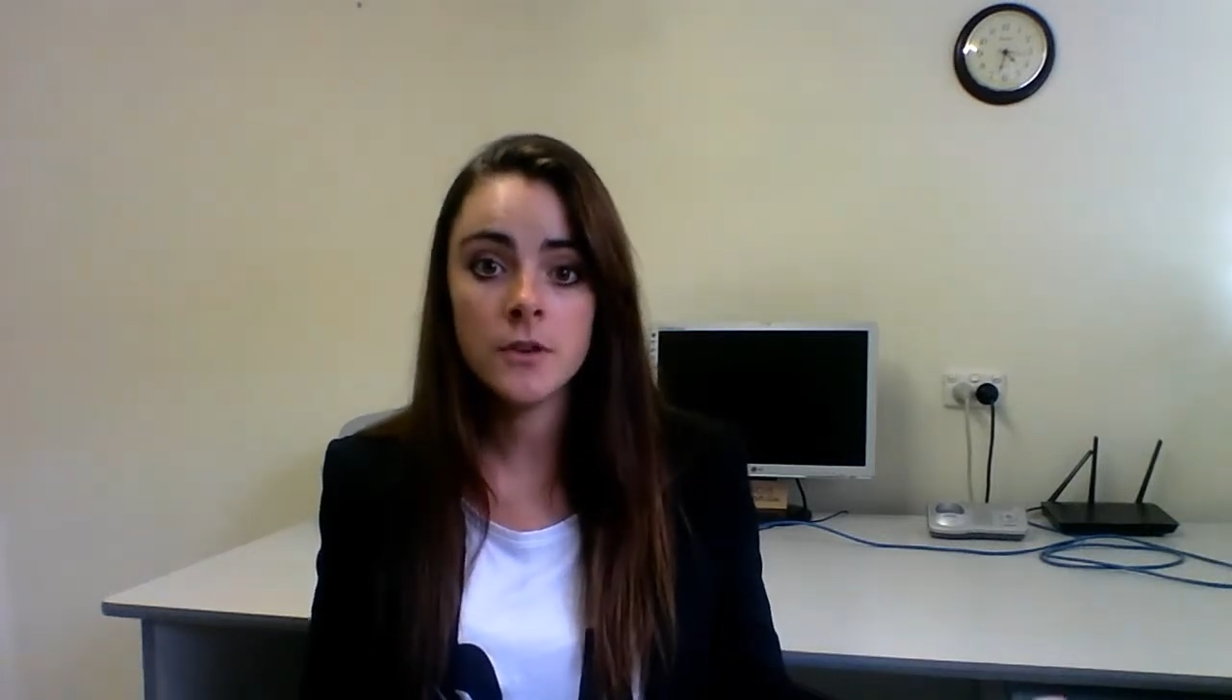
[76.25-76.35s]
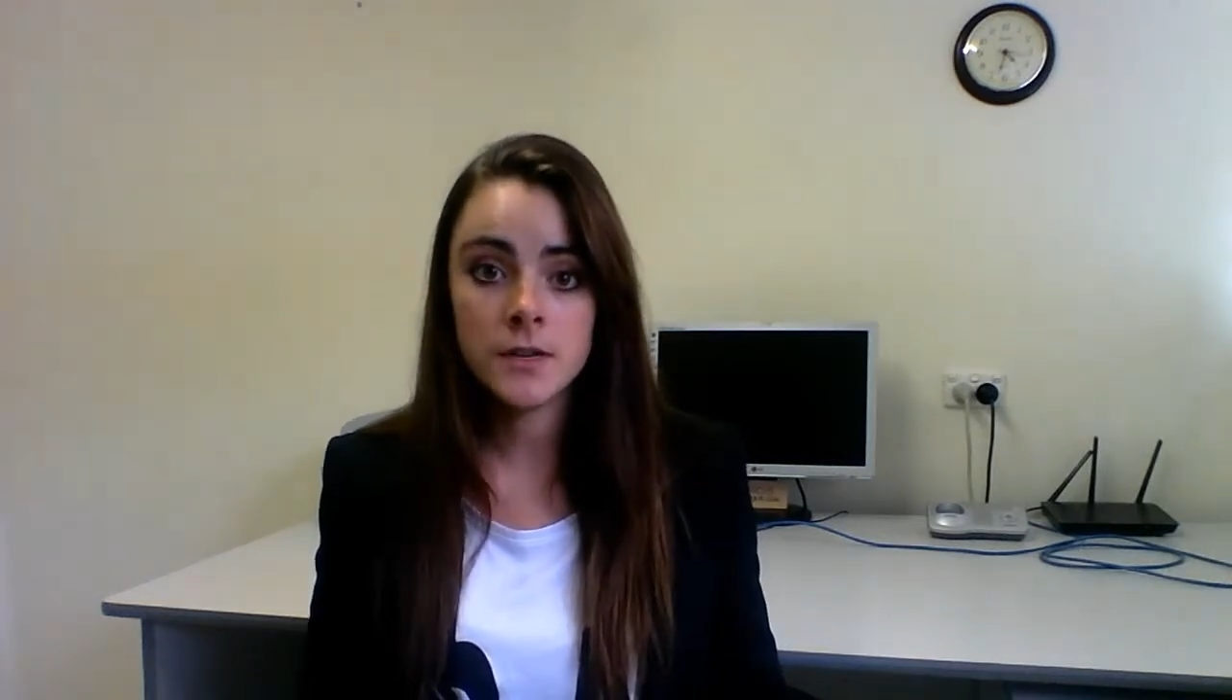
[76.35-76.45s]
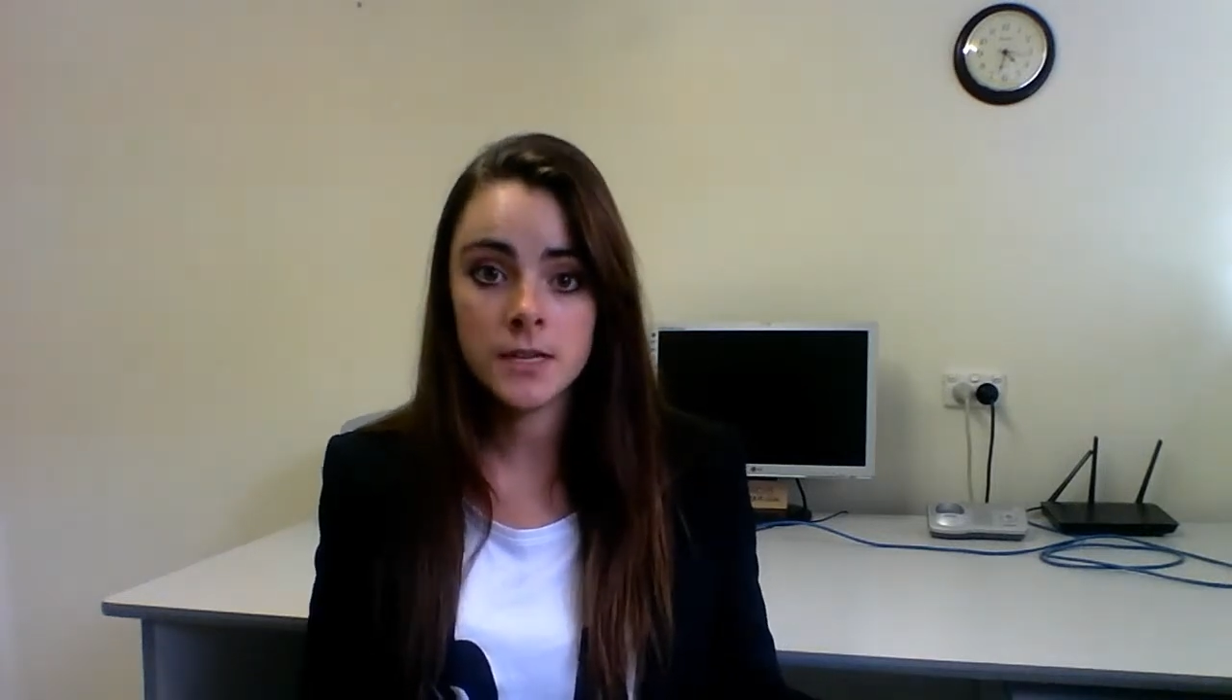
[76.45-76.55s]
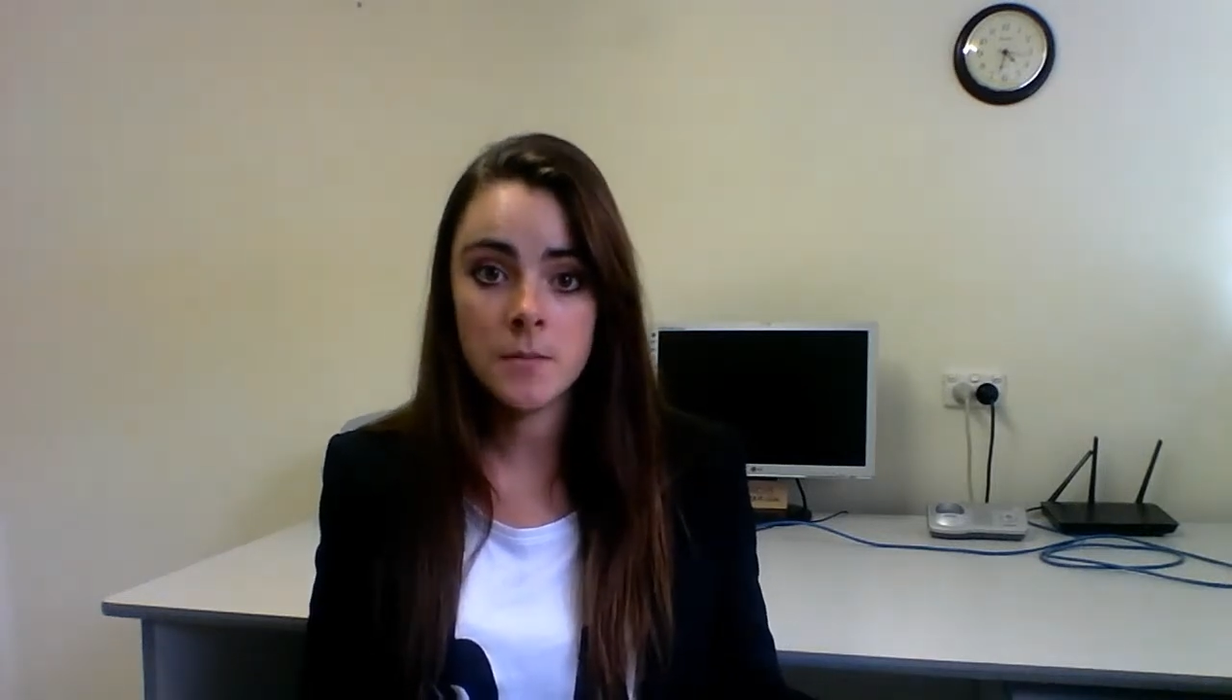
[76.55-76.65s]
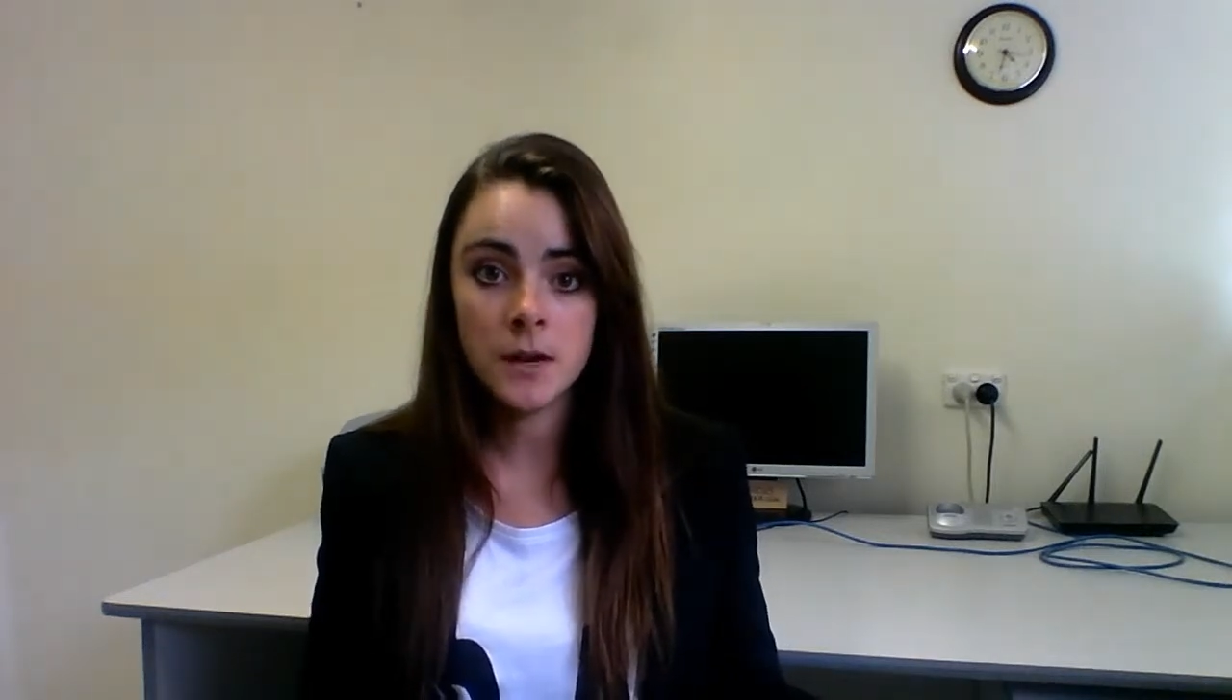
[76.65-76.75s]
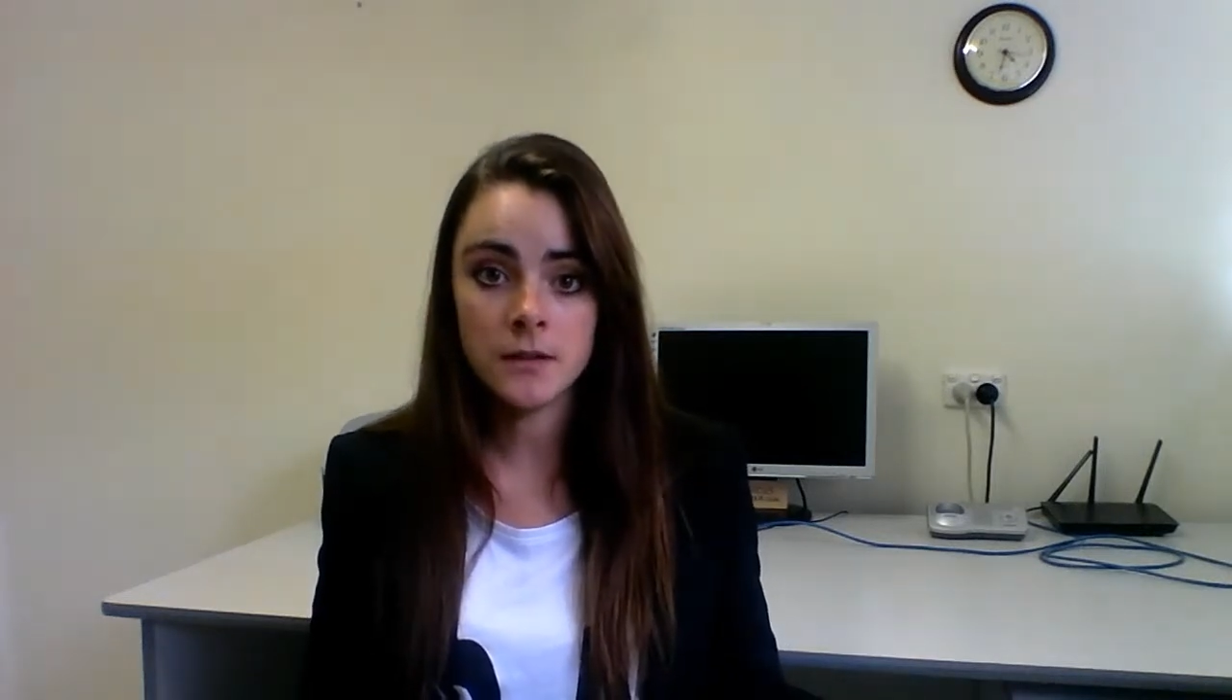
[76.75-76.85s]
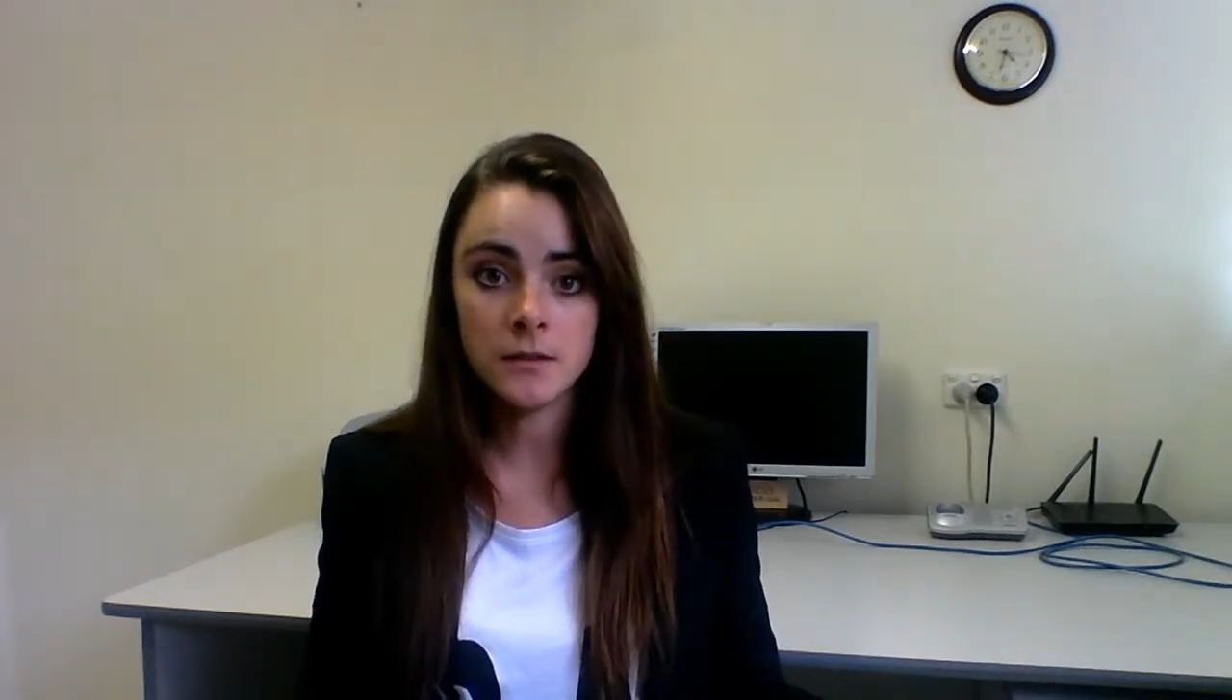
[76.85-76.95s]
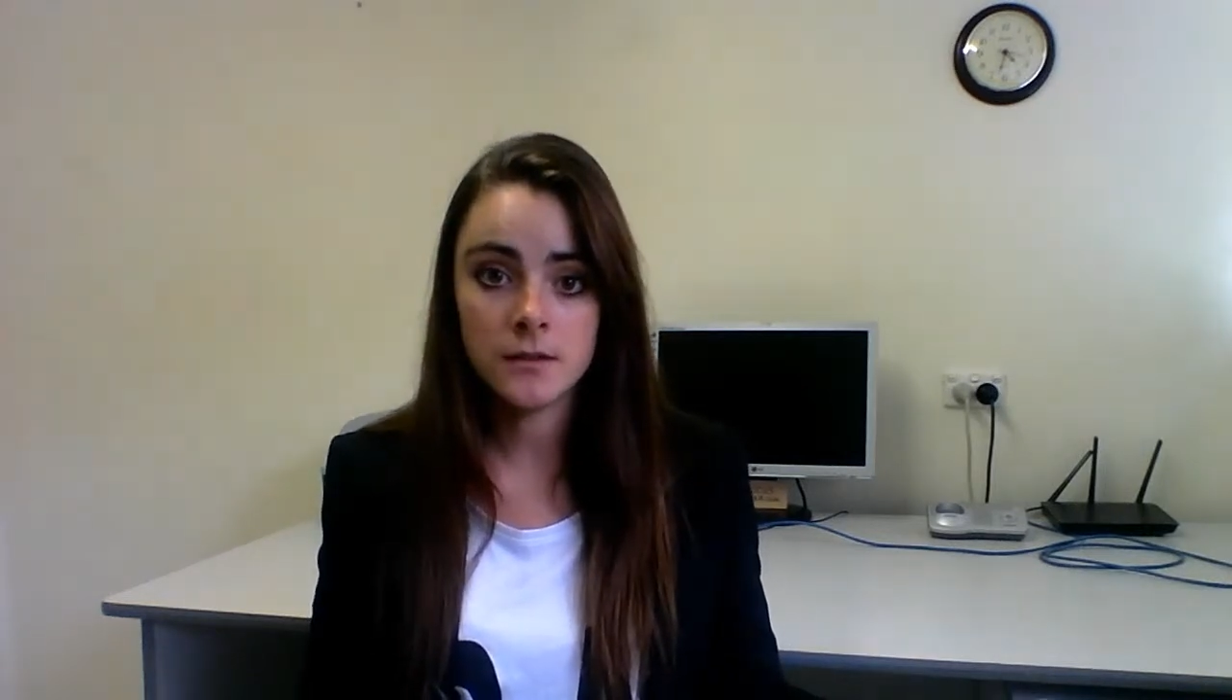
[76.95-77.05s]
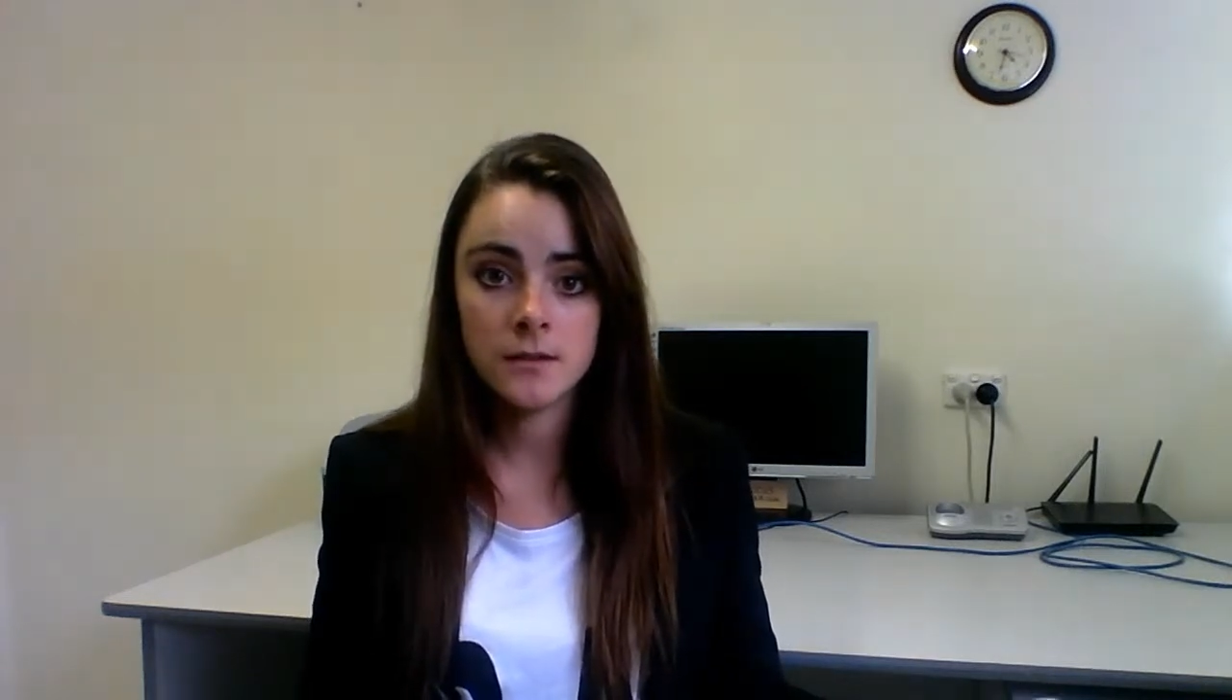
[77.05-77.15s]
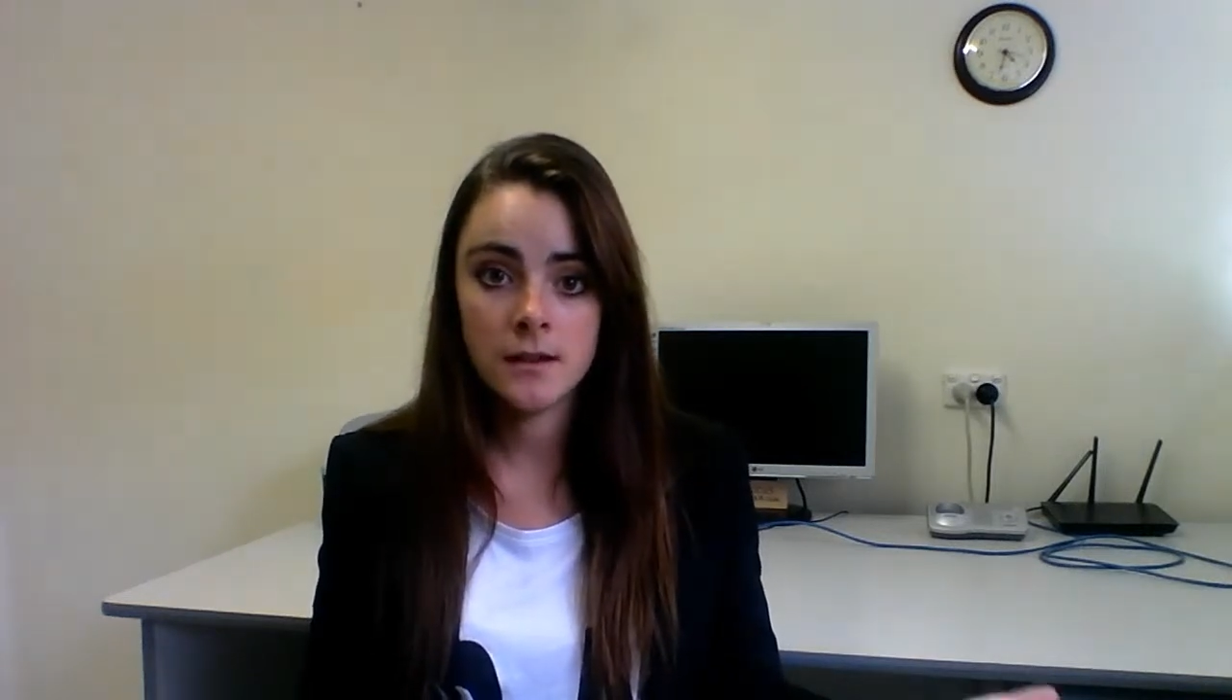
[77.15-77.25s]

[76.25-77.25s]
13 months.